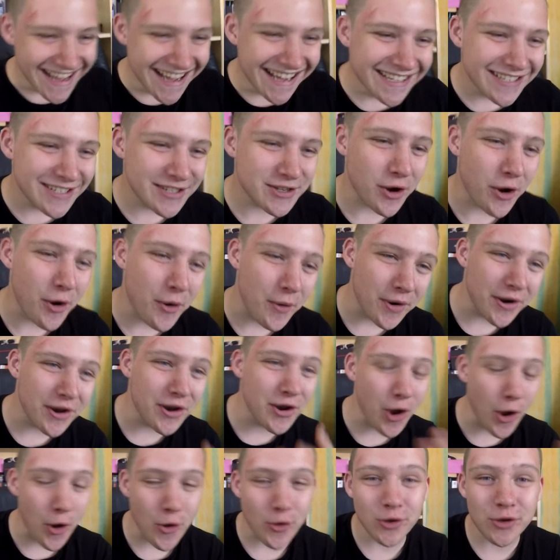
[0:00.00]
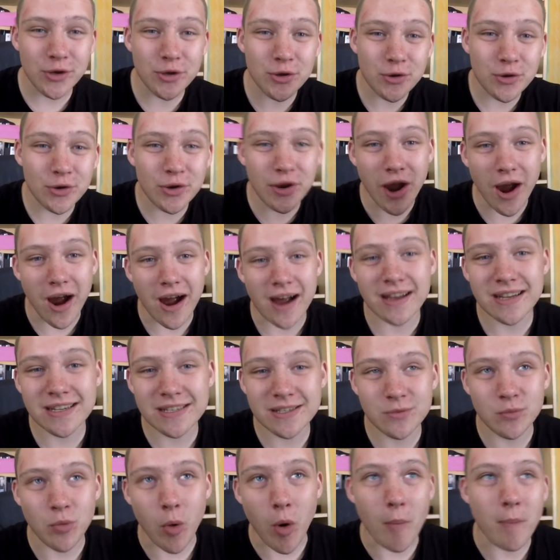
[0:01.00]
So I want to know, do you guys
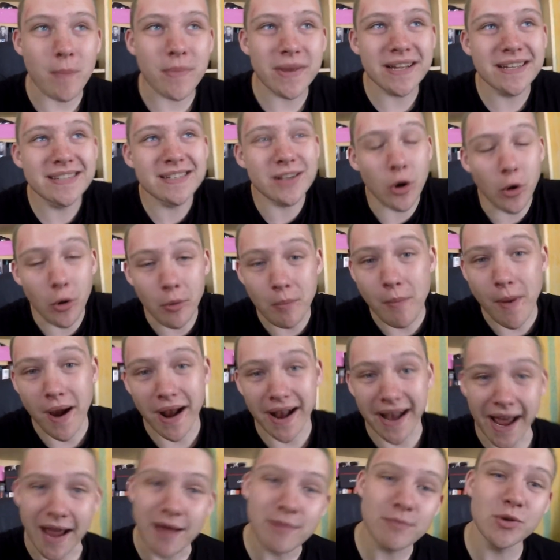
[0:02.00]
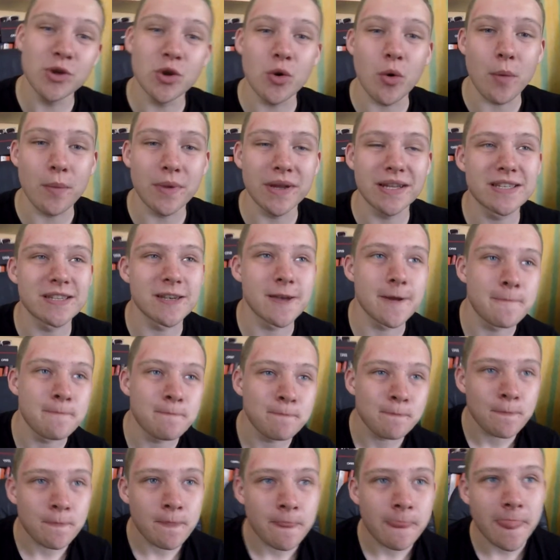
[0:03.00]
want me to up my game? Do you want me to
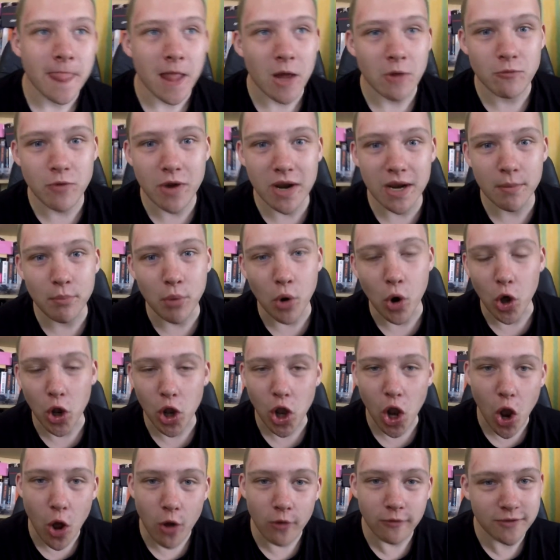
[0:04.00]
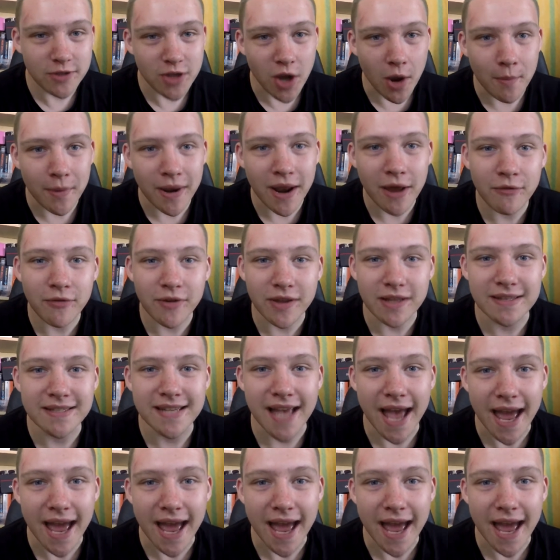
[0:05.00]
really put a lot of time and effort into